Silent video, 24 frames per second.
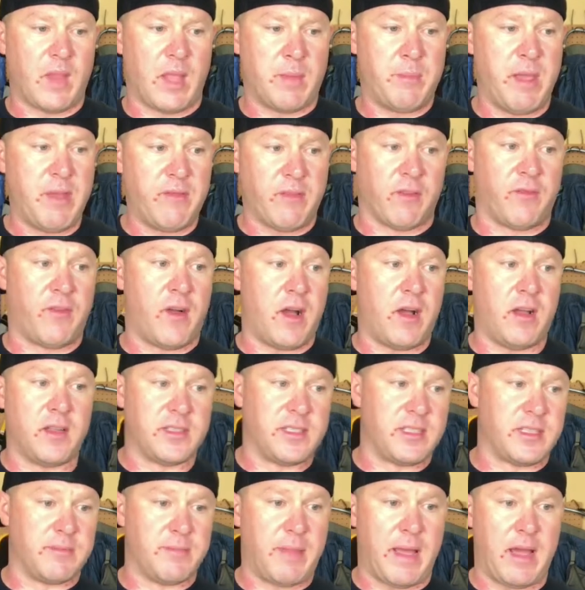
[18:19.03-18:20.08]
Beaver
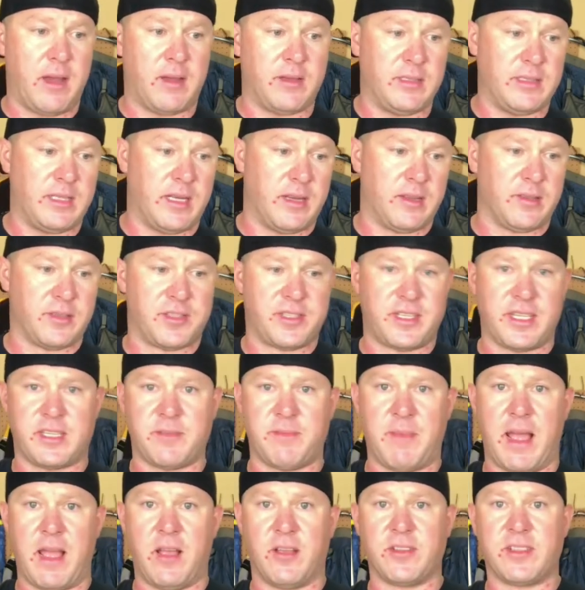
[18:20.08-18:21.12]
Falls is about another 6
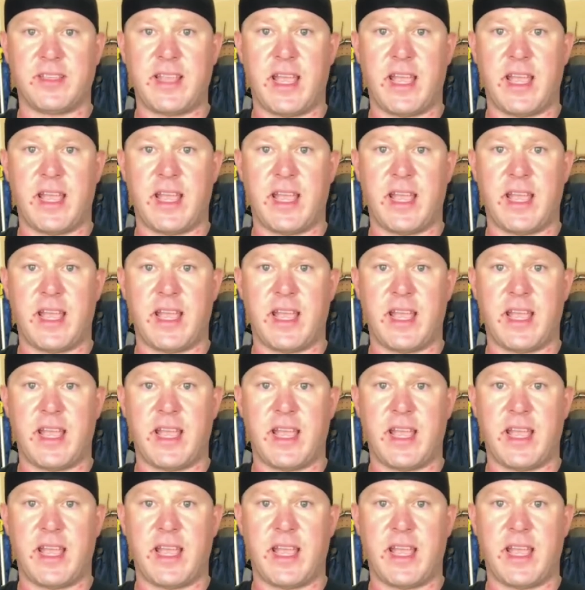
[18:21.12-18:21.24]
miles